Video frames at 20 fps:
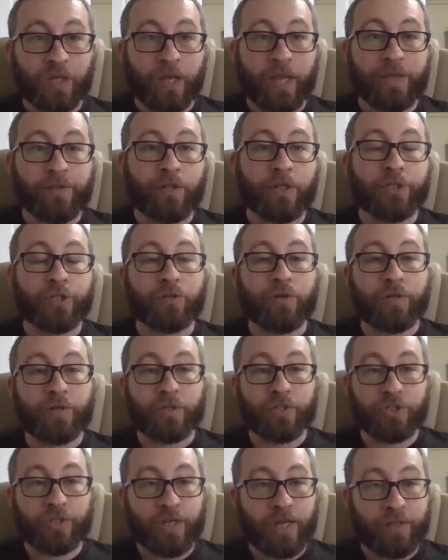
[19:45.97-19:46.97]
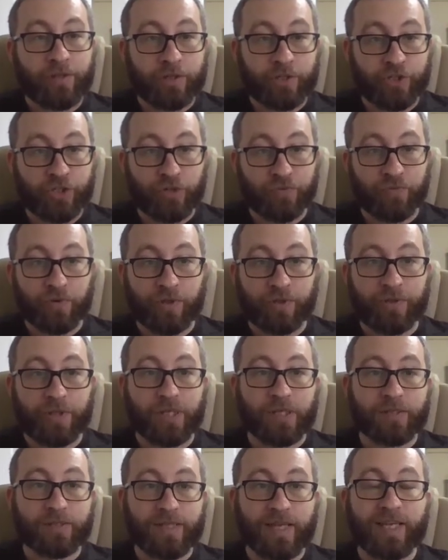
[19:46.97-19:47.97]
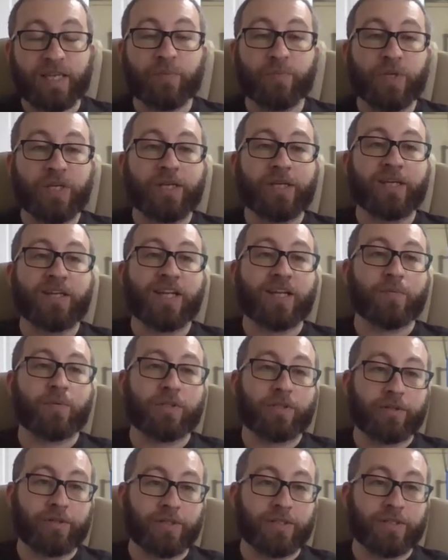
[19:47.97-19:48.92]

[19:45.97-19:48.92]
and that you understand there's different things that can be enabled or